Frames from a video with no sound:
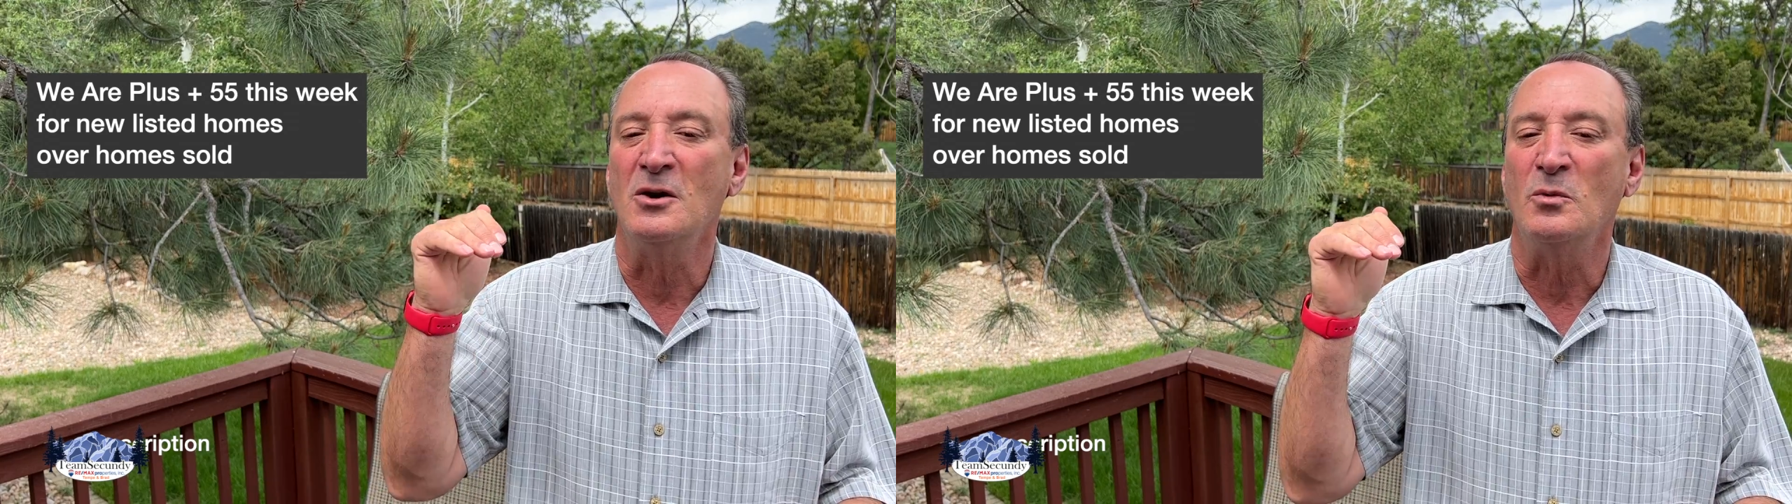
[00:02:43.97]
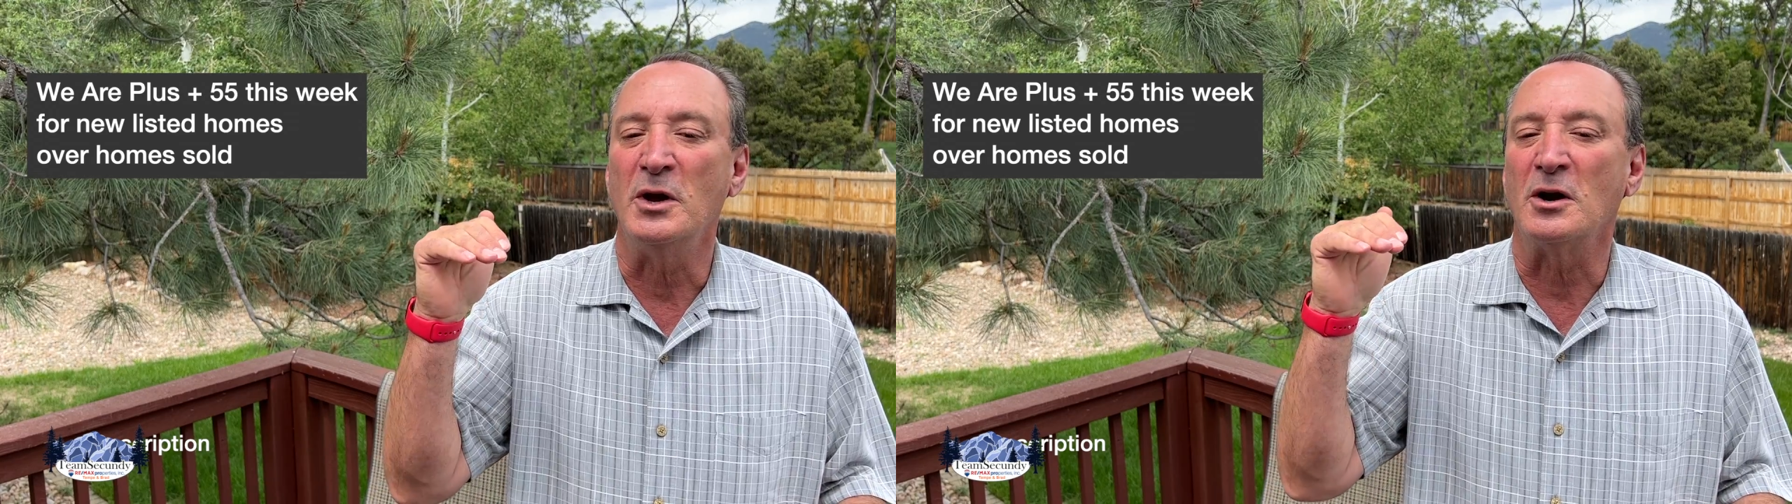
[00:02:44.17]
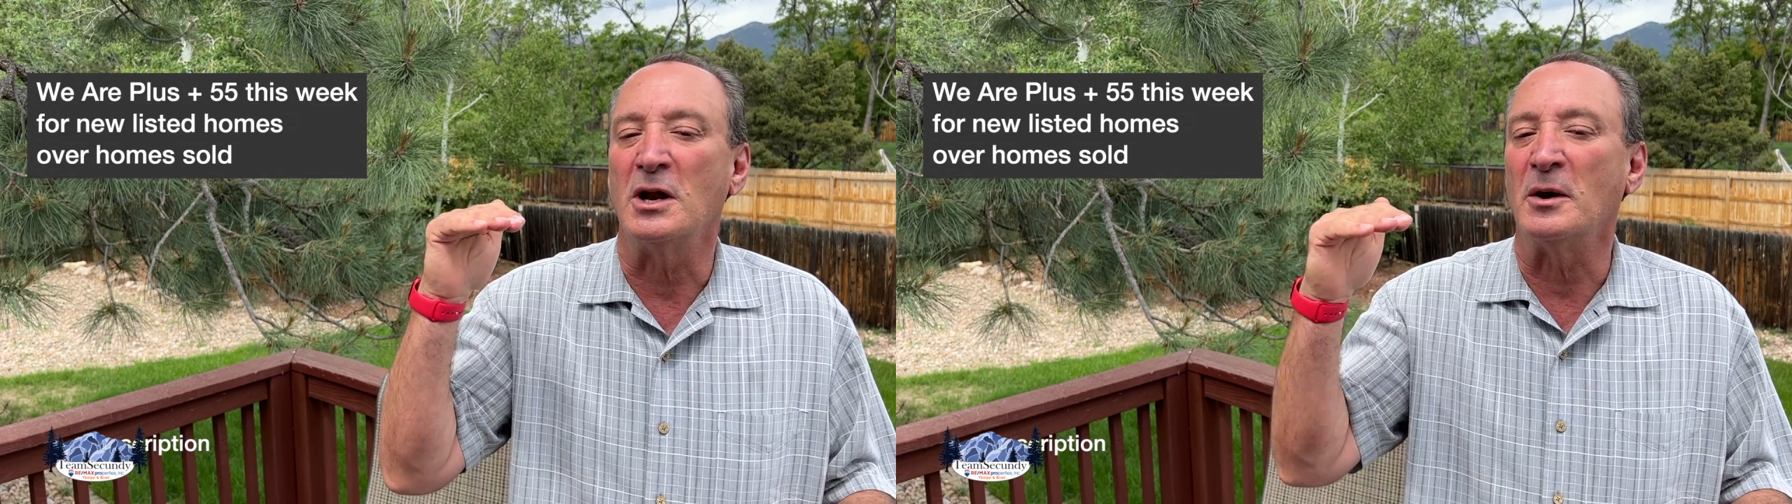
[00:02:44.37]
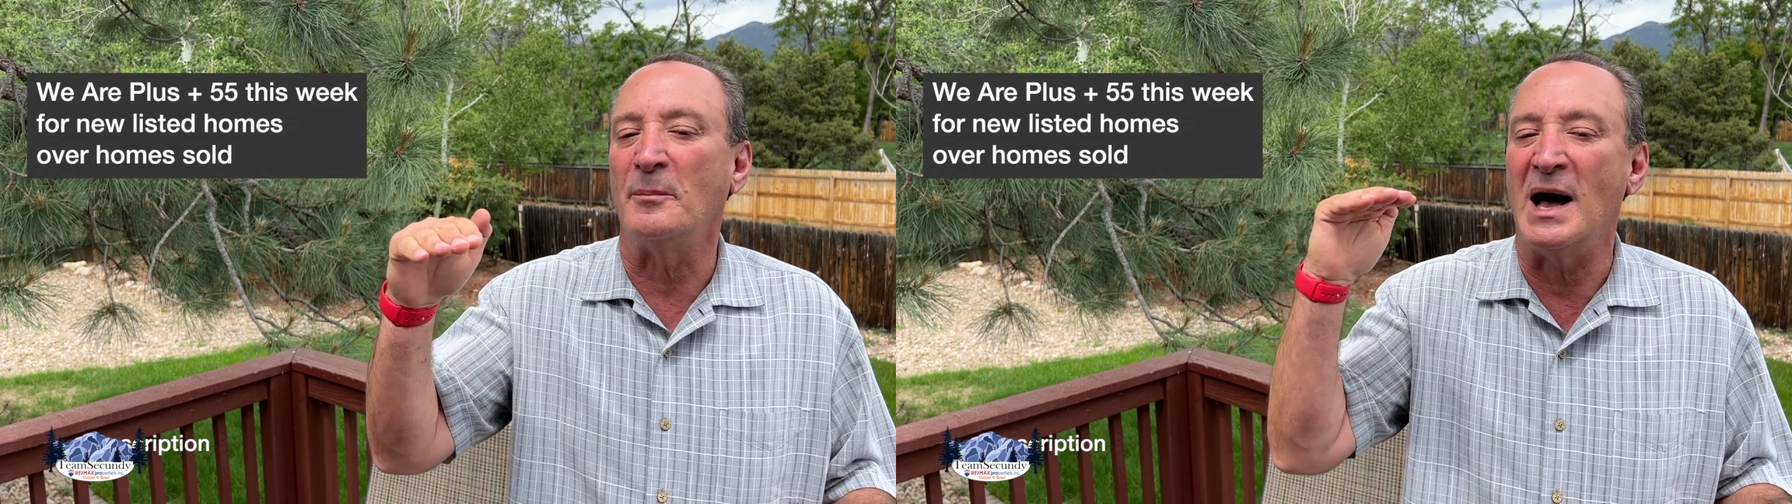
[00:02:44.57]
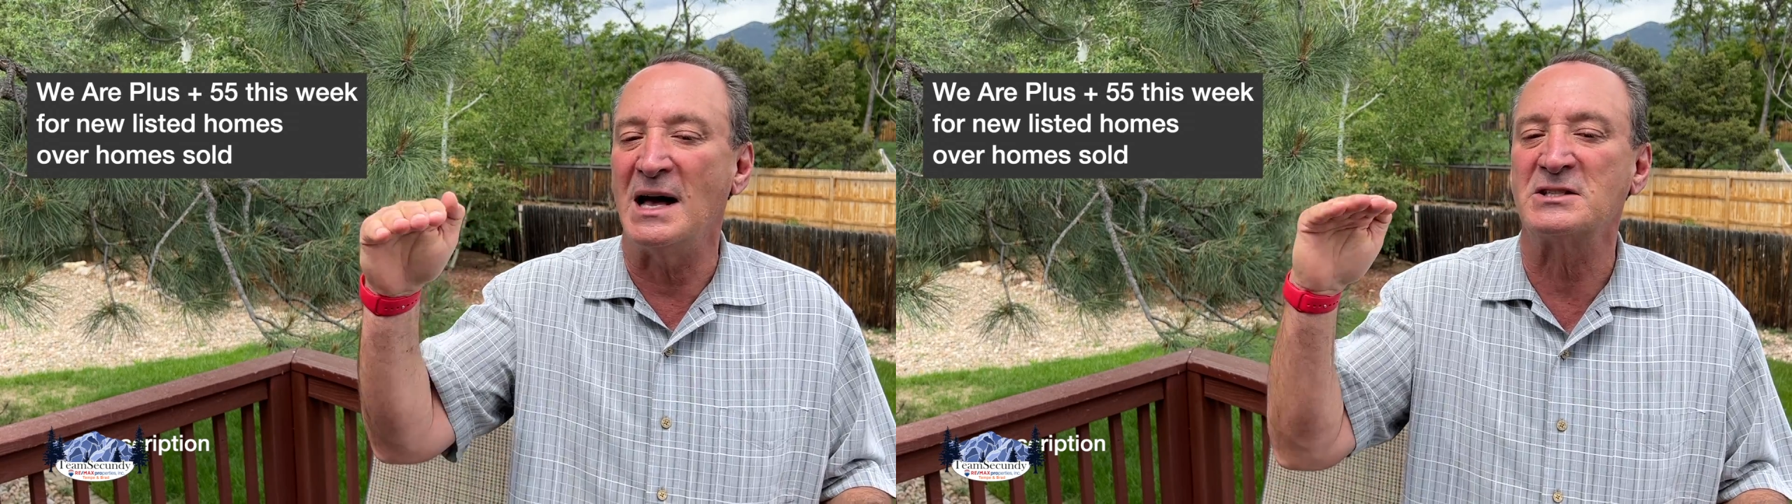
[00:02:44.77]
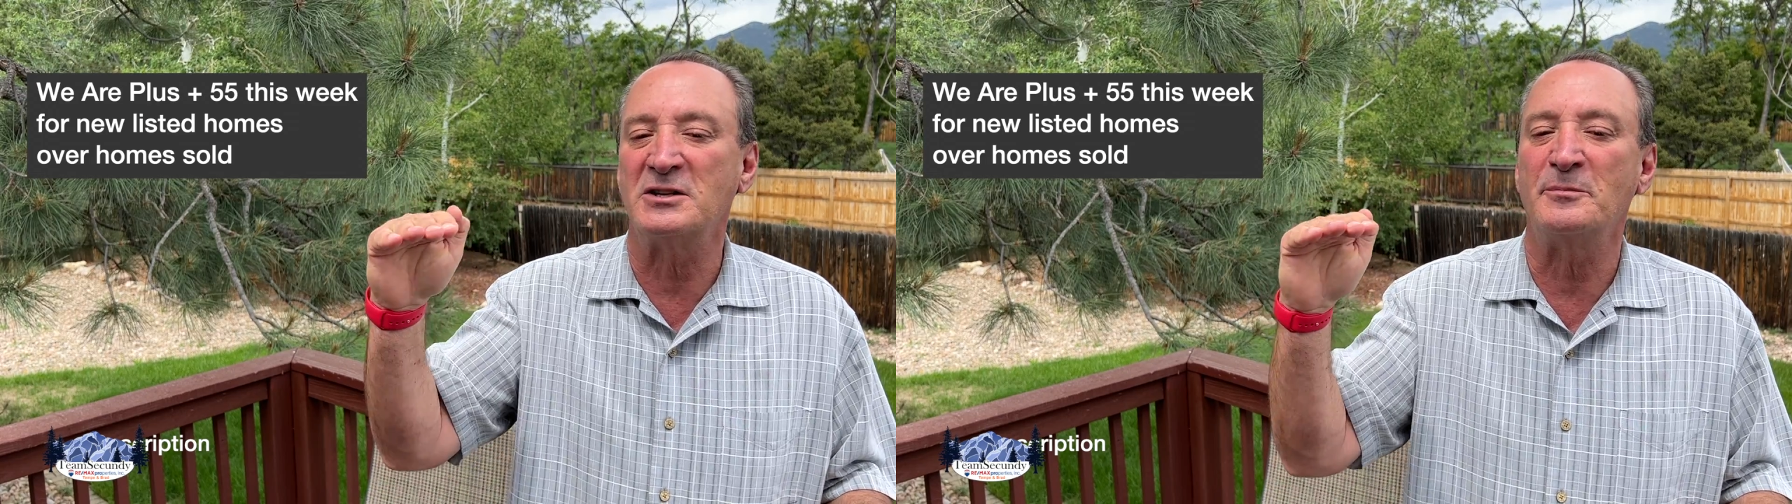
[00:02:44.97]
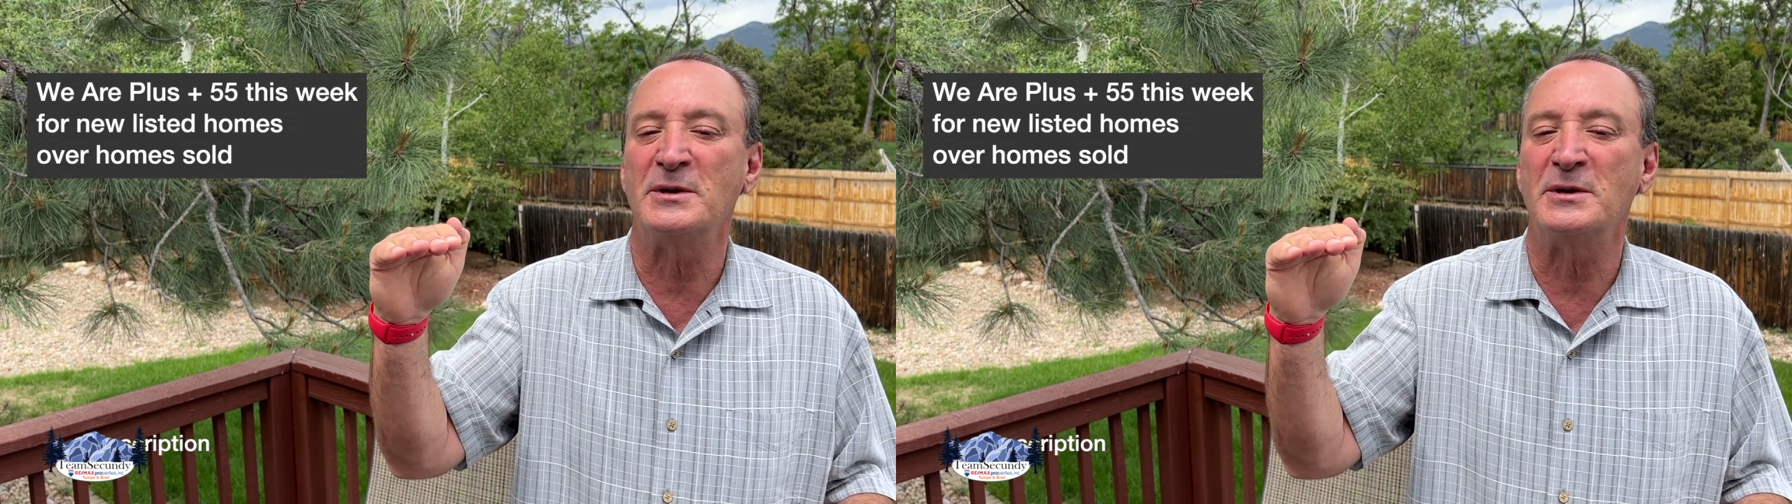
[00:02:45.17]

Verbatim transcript: We are in a positive